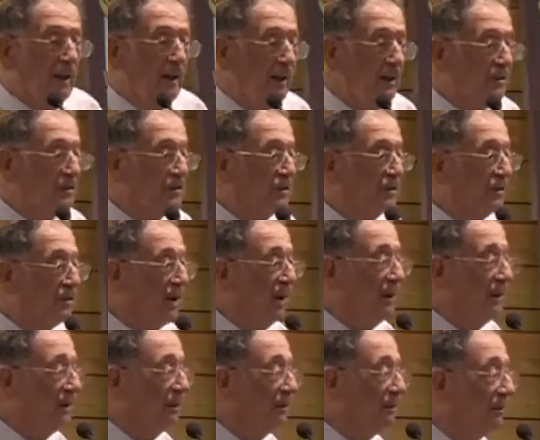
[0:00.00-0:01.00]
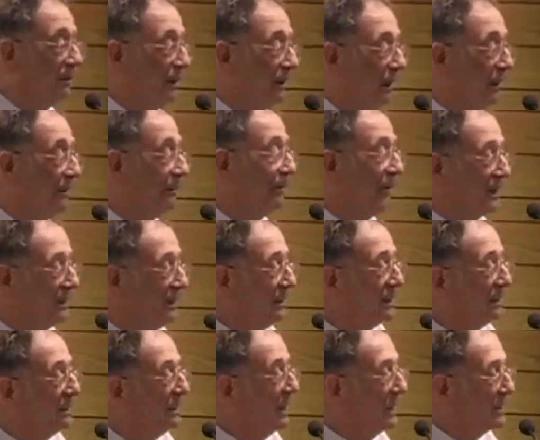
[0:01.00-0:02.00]
his great
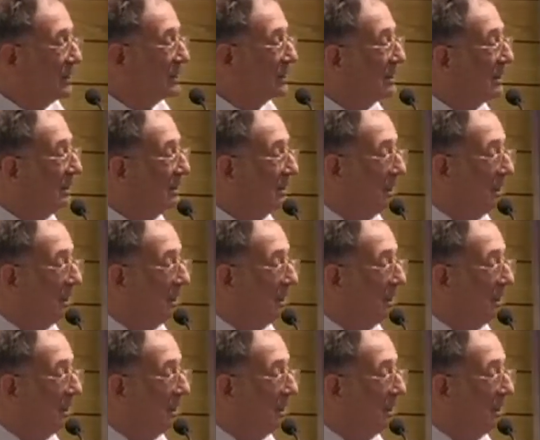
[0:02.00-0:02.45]
invited guest in